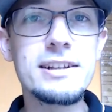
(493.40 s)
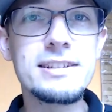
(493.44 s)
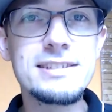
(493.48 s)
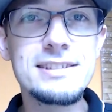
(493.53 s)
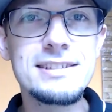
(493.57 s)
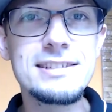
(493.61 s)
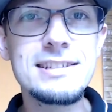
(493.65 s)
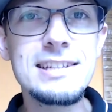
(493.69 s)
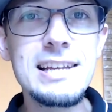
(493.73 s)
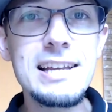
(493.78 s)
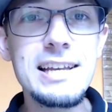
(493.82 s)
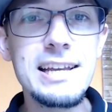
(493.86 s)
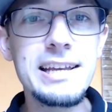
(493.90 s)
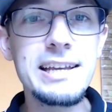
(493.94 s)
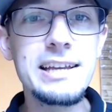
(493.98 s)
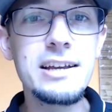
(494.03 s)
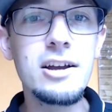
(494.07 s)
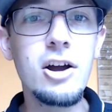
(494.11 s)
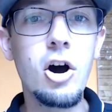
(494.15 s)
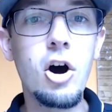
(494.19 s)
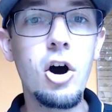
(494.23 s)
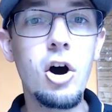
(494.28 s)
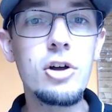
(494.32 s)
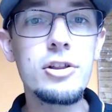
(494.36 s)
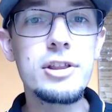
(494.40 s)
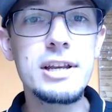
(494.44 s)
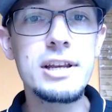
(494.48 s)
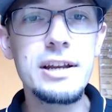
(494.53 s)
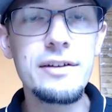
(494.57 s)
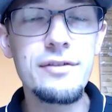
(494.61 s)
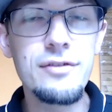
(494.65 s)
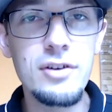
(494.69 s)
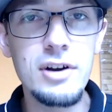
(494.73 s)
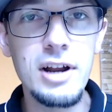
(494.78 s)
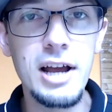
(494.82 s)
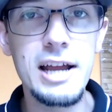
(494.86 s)
see all the
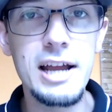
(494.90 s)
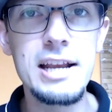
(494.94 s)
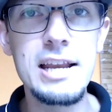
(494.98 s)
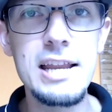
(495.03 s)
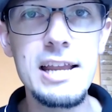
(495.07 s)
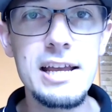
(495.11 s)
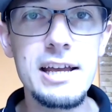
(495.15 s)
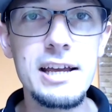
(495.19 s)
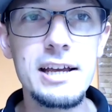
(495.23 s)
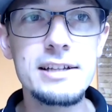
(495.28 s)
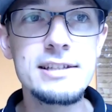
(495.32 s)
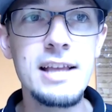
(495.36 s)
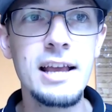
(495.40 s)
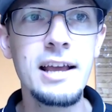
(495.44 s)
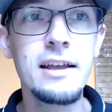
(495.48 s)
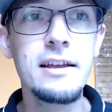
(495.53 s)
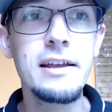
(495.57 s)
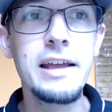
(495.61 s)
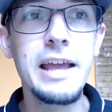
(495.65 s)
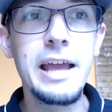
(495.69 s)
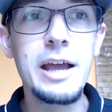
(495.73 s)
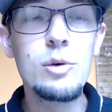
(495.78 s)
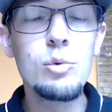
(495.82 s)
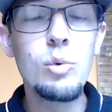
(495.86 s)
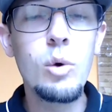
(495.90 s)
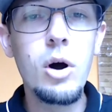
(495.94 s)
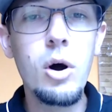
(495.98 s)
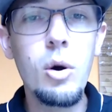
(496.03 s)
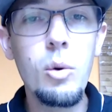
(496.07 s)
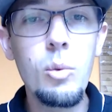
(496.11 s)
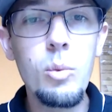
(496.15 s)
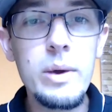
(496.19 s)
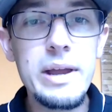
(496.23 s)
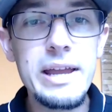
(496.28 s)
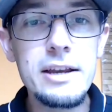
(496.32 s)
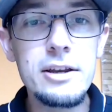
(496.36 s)
different ideas. And
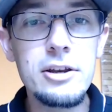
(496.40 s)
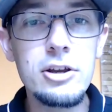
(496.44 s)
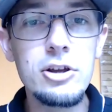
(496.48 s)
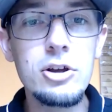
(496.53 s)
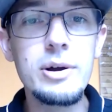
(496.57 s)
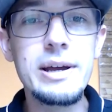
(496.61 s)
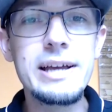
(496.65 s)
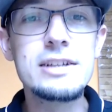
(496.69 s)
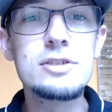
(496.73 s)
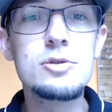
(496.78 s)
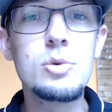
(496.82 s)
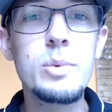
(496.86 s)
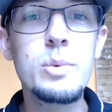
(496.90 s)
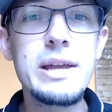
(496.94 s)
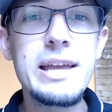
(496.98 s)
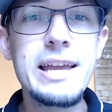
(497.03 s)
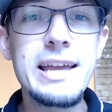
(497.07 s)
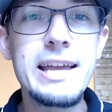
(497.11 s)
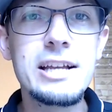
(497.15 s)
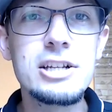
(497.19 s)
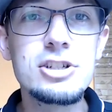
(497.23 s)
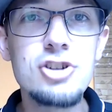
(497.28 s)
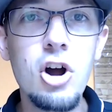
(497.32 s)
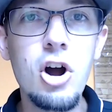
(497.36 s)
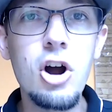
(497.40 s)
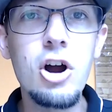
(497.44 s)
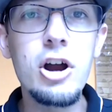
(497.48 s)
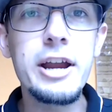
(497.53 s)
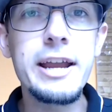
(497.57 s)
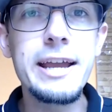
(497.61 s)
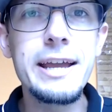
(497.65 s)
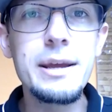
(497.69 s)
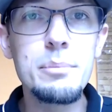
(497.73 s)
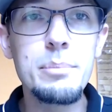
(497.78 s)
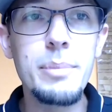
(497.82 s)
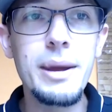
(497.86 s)
what we do is we can
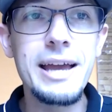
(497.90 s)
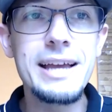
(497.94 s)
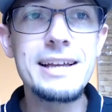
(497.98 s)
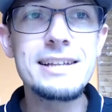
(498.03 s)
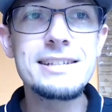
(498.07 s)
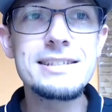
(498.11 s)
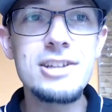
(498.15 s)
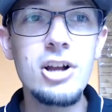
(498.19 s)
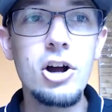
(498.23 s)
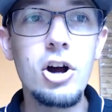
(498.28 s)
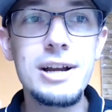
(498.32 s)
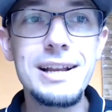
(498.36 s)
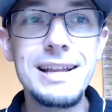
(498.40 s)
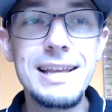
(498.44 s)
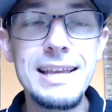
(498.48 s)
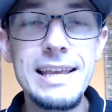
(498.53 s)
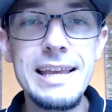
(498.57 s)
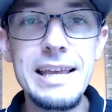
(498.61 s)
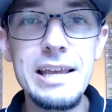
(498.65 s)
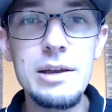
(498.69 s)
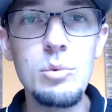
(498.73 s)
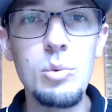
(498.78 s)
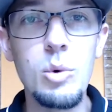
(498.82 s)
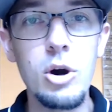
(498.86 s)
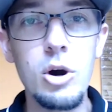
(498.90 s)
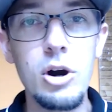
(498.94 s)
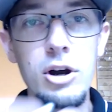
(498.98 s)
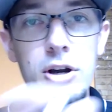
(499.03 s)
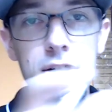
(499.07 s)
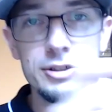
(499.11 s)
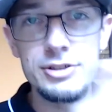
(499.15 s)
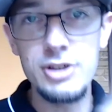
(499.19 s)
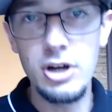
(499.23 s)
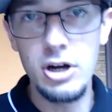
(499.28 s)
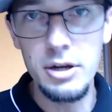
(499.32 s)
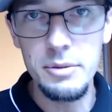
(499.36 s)
target based on
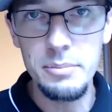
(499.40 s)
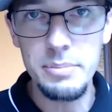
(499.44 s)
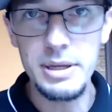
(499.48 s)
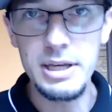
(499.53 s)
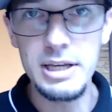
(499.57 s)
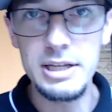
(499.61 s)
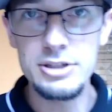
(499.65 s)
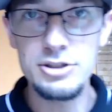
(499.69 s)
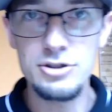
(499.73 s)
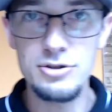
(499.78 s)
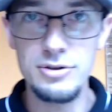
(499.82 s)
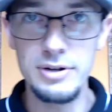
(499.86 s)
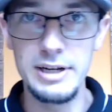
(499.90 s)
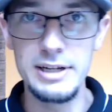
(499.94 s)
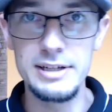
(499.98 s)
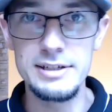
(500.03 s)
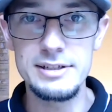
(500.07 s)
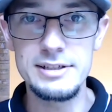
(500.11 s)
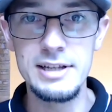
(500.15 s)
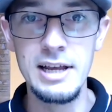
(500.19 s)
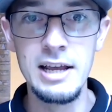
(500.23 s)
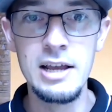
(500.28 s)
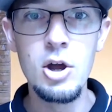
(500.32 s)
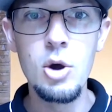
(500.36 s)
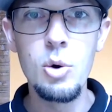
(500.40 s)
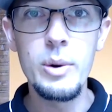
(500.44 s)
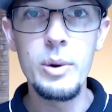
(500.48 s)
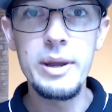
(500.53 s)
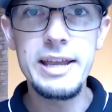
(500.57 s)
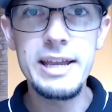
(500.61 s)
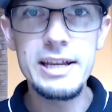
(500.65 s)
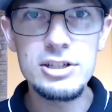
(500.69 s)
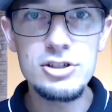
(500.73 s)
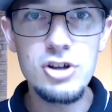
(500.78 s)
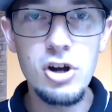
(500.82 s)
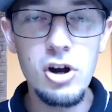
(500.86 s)
keywords on Pinterest. We
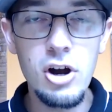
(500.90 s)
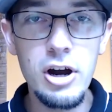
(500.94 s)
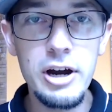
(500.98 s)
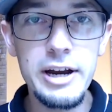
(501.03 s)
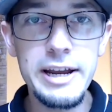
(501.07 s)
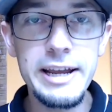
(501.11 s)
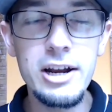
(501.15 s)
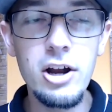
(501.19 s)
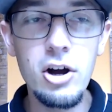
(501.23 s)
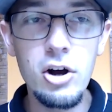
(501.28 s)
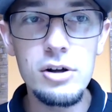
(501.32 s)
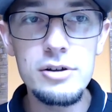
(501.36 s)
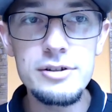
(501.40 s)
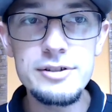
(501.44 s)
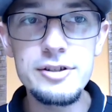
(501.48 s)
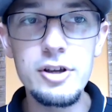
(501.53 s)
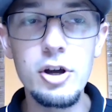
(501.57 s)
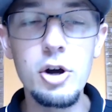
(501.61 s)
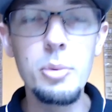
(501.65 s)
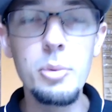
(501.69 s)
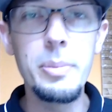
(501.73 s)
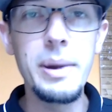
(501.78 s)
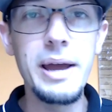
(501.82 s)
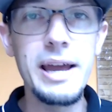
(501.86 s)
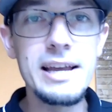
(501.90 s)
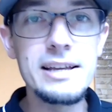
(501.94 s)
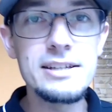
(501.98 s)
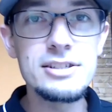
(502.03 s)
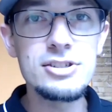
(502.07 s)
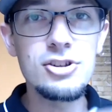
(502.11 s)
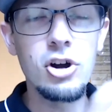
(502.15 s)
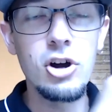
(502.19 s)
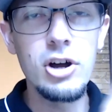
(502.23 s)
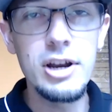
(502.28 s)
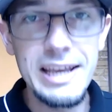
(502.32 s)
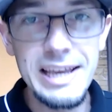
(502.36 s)
can target also based
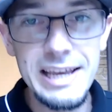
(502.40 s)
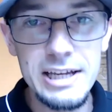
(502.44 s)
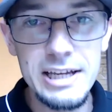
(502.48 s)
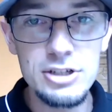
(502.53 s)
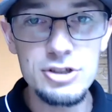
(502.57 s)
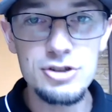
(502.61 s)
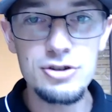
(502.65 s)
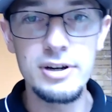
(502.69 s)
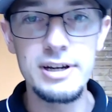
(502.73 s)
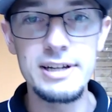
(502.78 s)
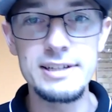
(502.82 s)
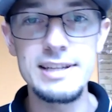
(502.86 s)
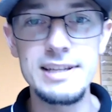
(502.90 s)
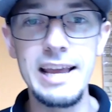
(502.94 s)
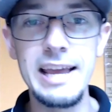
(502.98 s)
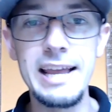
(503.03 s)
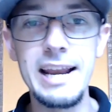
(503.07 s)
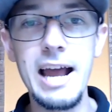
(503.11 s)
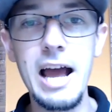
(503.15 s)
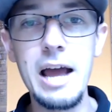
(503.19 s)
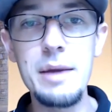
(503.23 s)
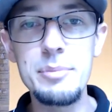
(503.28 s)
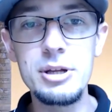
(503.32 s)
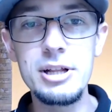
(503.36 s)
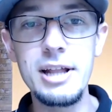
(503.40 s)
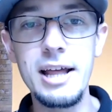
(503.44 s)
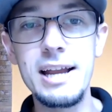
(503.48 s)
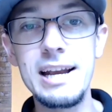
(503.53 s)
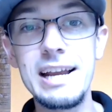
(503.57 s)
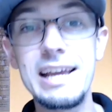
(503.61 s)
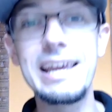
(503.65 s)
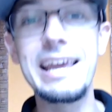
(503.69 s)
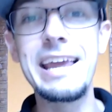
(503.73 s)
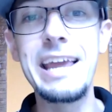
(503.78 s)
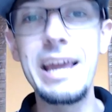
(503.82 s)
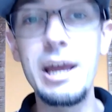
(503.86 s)
on interest. And I build out a
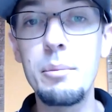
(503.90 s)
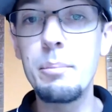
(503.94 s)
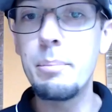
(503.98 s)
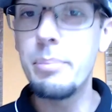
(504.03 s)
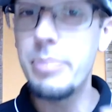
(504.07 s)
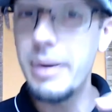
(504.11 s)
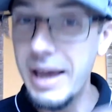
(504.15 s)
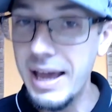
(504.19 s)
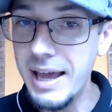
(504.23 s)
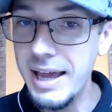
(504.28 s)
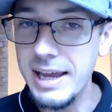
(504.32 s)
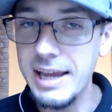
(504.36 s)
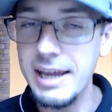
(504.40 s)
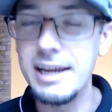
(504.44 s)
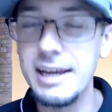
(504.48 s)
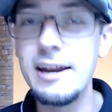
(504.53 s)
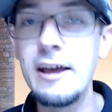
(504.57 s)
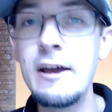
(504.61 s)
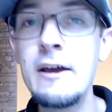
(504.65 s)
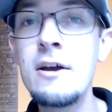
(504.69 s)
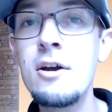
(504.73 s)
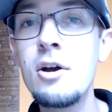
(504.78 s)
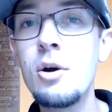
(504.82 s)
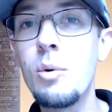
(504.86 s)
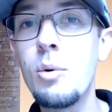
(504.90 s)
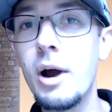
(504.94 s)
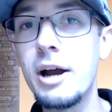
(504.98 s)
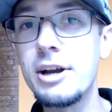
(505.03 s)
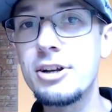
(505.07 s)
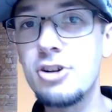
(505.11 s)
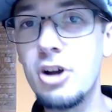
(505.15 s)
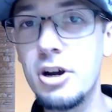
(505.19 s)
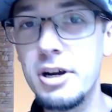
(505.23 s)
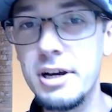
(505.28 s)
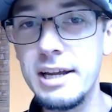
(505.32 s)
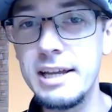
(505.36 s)
campaign where I
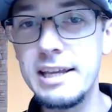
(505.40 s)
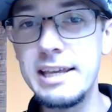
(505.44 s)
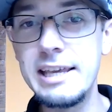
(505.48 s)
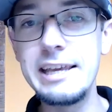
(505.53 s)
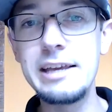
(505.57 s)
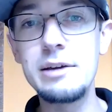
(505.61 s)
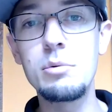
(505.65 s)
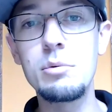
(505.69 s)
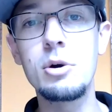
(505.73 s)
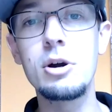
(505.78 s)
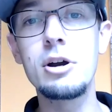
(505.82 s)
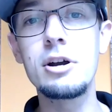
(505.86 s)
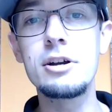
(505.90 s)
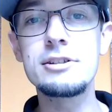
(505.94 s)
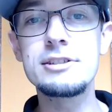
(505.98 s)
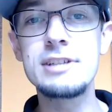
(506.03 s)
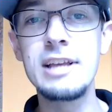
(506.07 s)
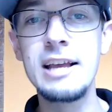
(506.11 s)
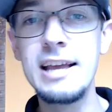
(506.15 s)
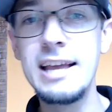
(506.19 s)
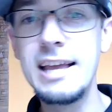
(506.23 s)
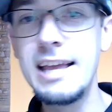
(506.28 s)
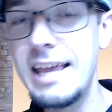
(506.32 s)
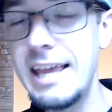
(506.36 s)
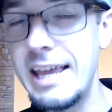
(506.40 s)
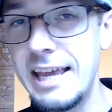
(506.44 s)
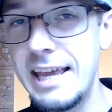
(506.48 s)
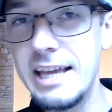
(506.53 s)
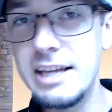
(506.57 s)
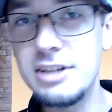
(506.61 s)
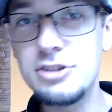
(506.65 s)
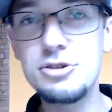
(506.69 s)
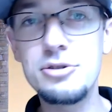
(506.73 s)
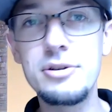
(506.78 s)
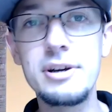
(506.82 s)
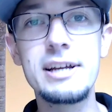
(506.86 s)
target keywords,
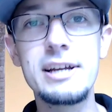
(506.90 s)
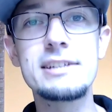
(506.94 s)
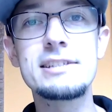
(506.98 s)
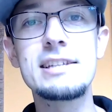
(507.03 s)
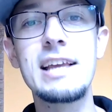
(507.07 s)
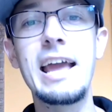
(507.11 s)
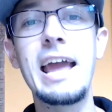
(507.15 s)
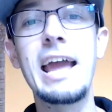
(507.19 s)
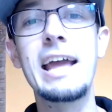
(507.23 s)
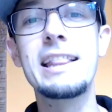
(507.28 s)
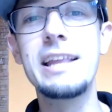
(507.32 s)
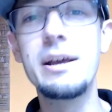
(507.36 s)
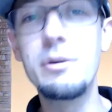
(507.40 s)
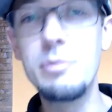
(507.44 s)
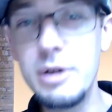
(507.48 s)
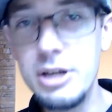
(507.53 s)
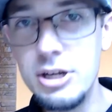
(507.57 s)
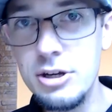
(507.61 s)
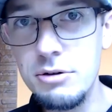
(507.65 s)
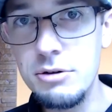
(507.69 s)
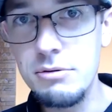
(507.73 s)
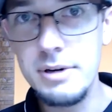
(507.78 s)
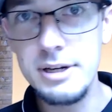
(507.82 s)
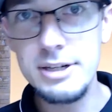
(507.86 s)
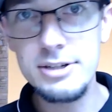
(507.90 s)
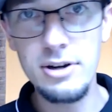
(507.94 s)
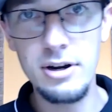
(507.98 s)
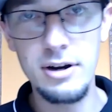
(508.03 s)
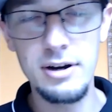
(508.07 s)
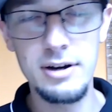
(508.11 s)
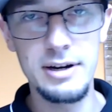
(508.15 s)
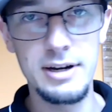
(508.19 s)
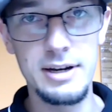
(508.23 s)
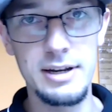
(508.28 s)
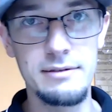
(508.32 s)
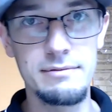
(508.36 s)
interest, and then we do
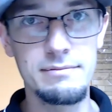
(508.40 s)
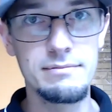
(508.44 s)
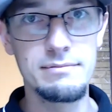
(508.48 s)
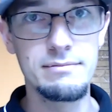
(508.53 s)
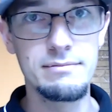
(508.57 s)
retargeting,